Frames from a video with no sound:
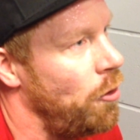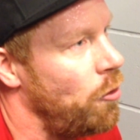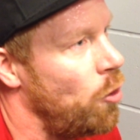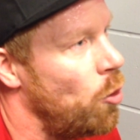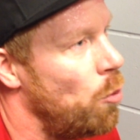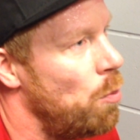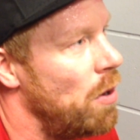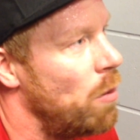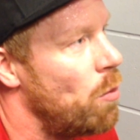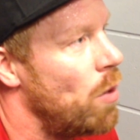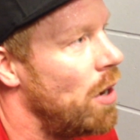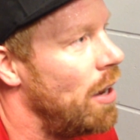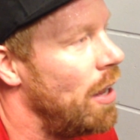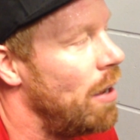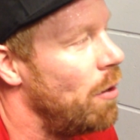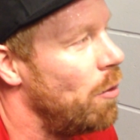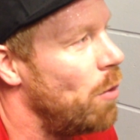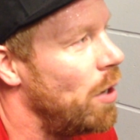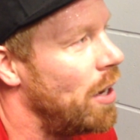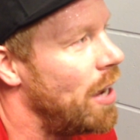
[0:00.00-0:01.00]
just hoping one
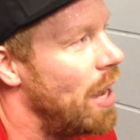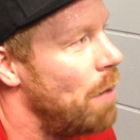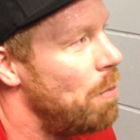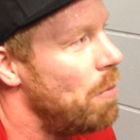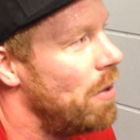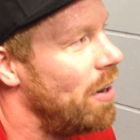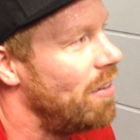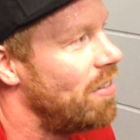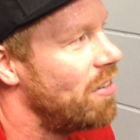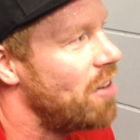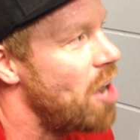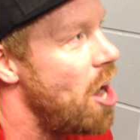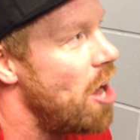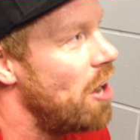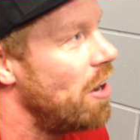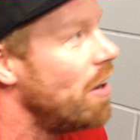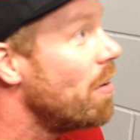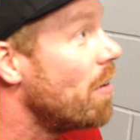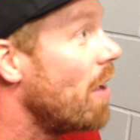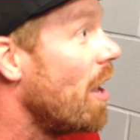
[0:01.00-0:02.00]
day I'll wake up and it's
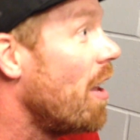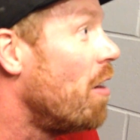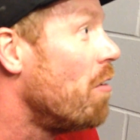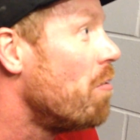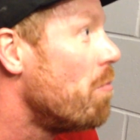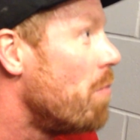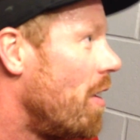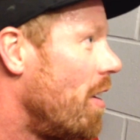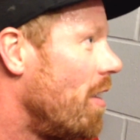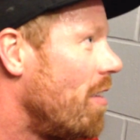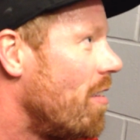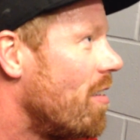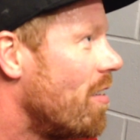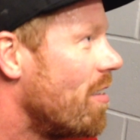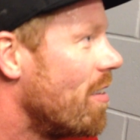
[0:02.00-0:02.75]
gone. You know, but,